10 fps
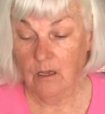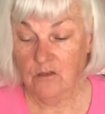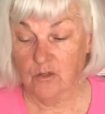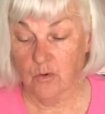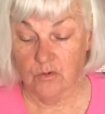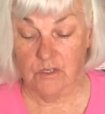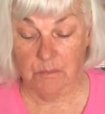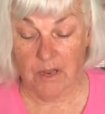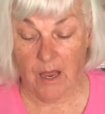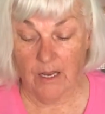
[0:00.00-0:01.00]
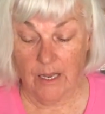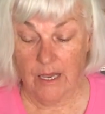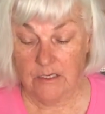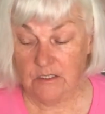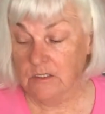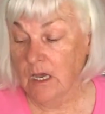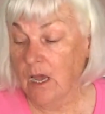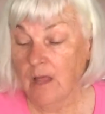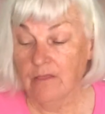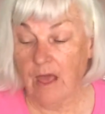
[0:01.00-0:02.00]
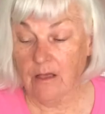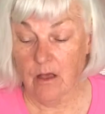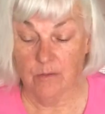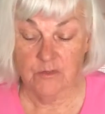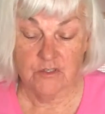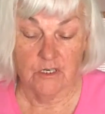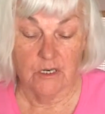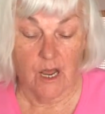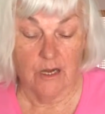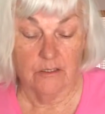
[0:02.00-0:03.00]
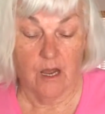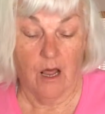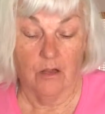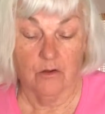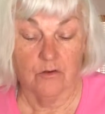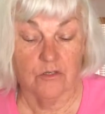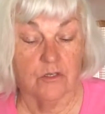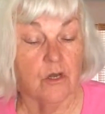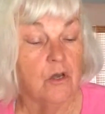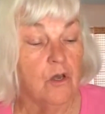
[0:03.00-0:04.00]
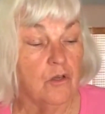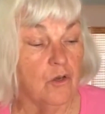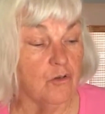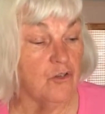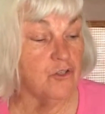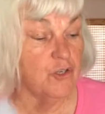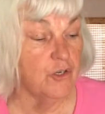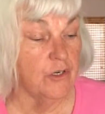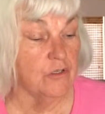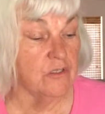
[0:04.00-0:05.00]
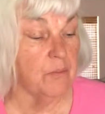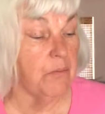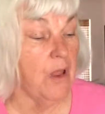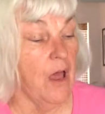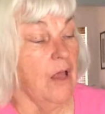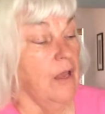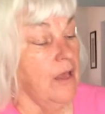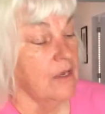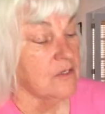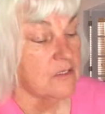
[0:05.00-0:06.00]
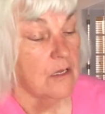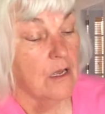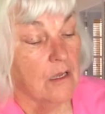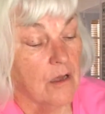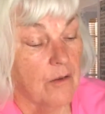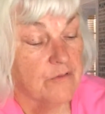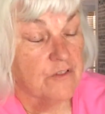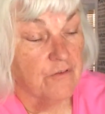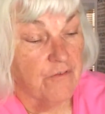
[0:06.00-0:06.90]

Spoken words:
school supply list, that comes to $9. Your student supply list comes to